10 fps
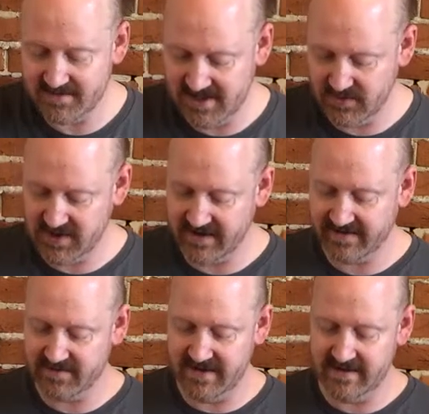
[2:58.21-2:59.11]
him and it would
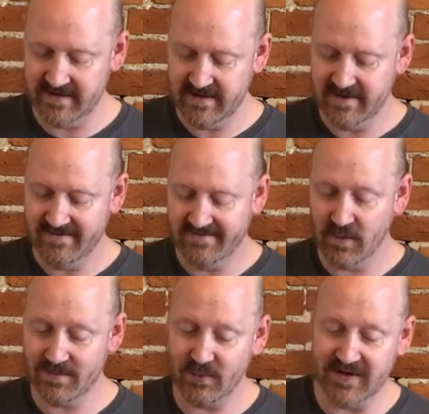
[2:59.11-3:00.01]
cost me
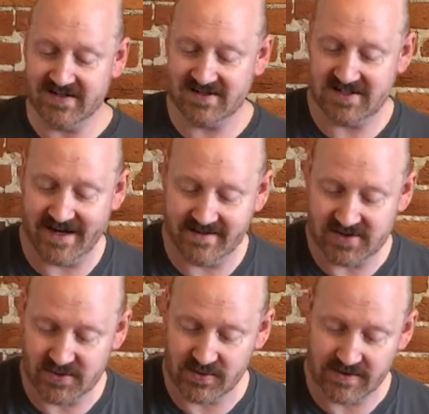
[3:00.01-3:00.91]
4 points to
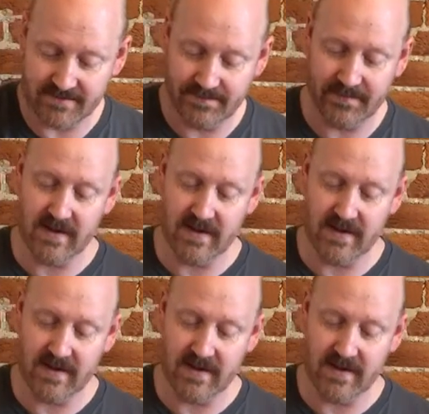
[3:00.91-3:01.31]
challenge Jordan.